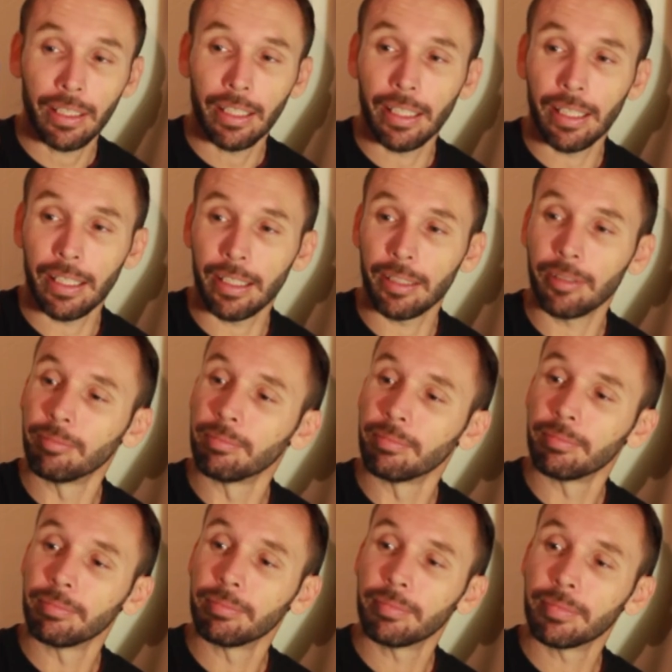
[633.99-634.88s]

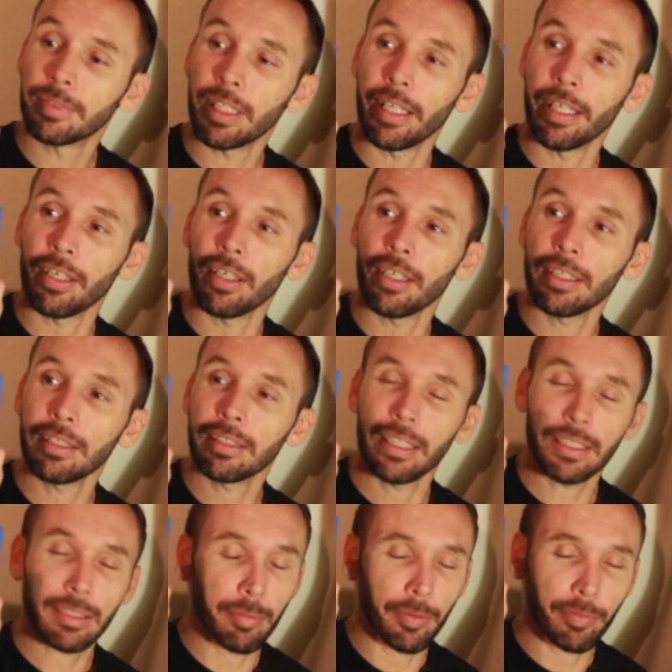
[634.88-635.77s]
So you guys,
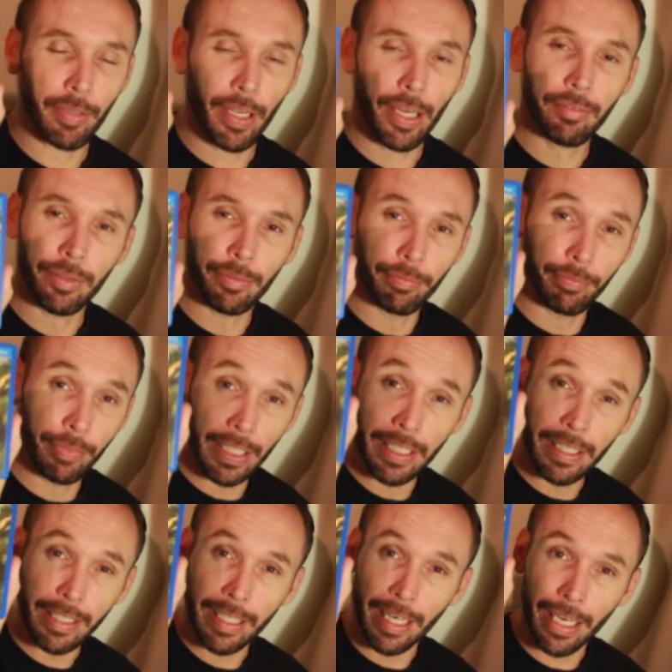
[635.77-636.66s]
that's my favourite
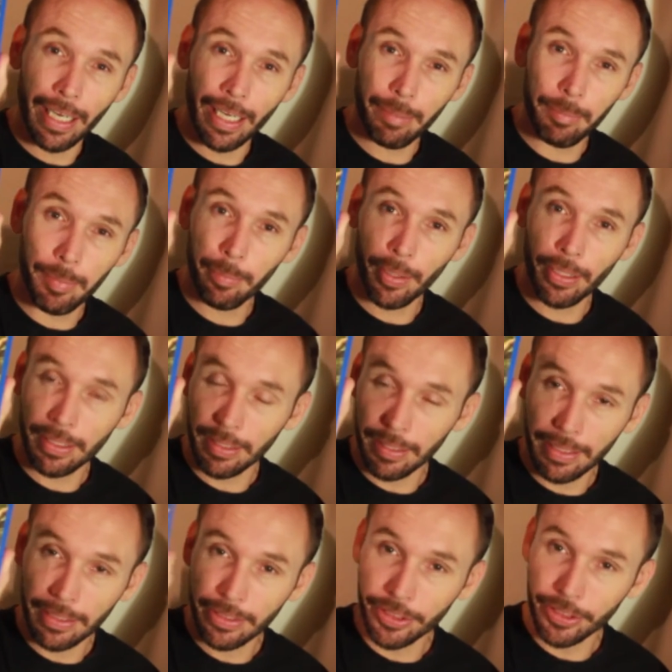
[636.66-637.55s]
Vita game in my
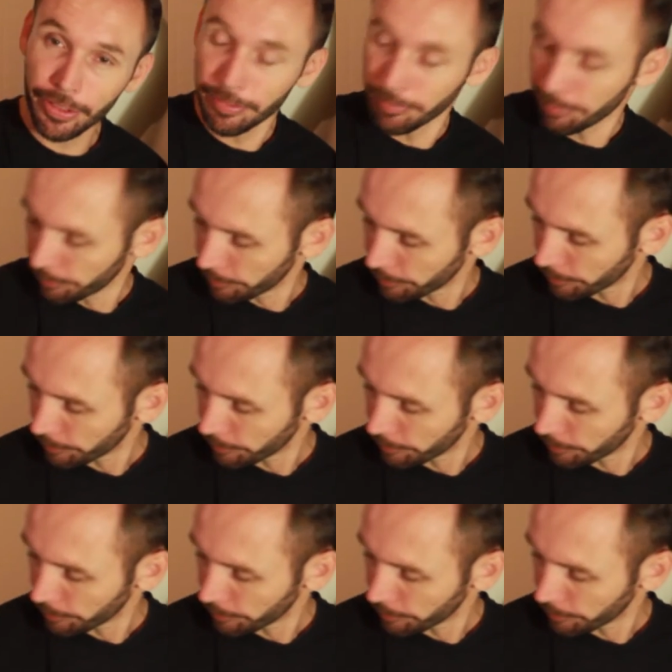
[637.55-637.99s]
collection.